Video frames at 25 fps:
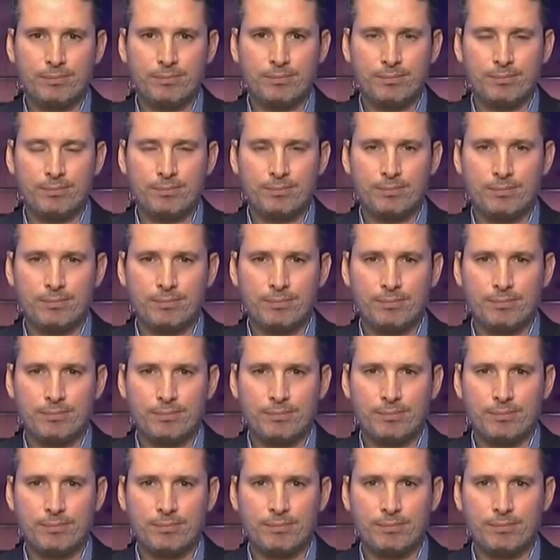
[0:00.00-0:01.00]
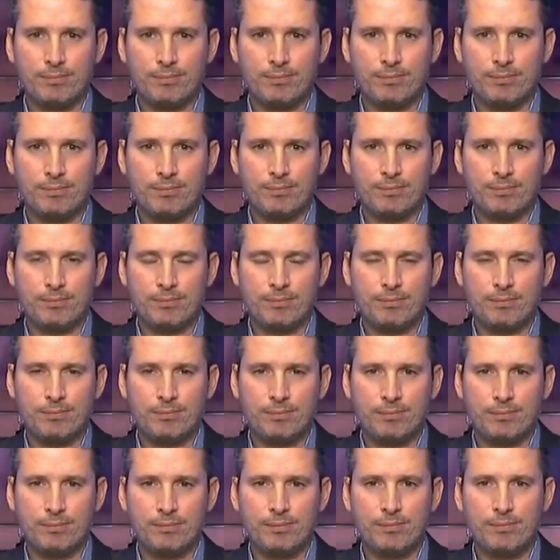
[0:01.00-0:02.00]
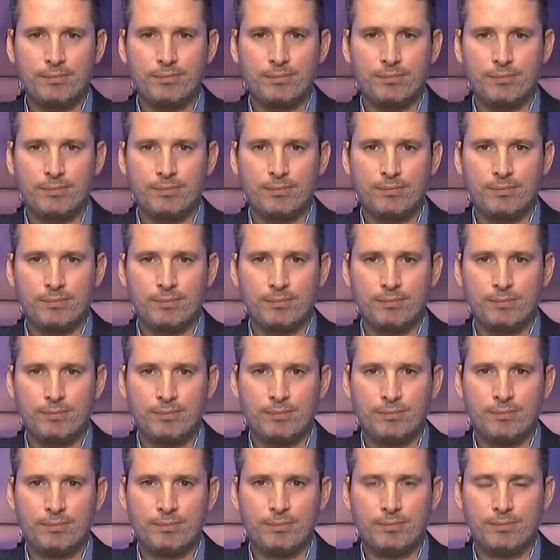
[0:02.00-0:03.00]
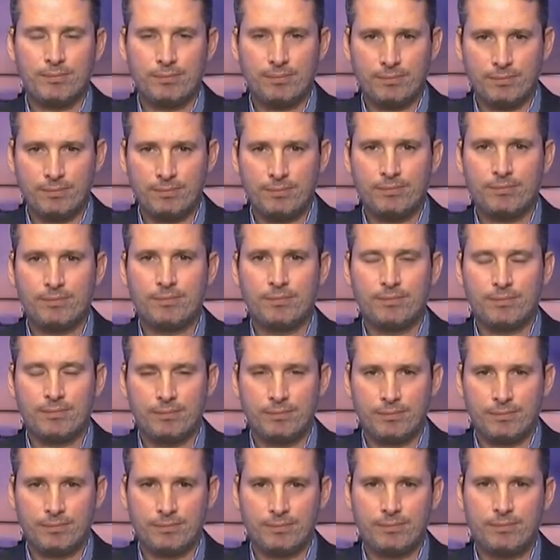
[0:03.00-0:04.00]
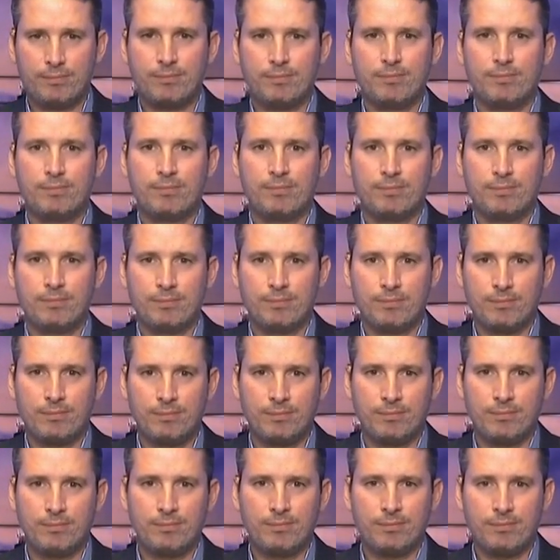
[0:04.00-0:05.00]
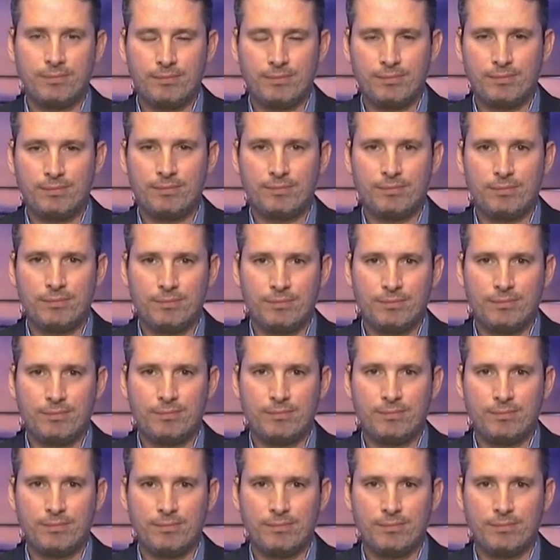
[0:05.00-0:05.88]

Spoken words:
[no speech]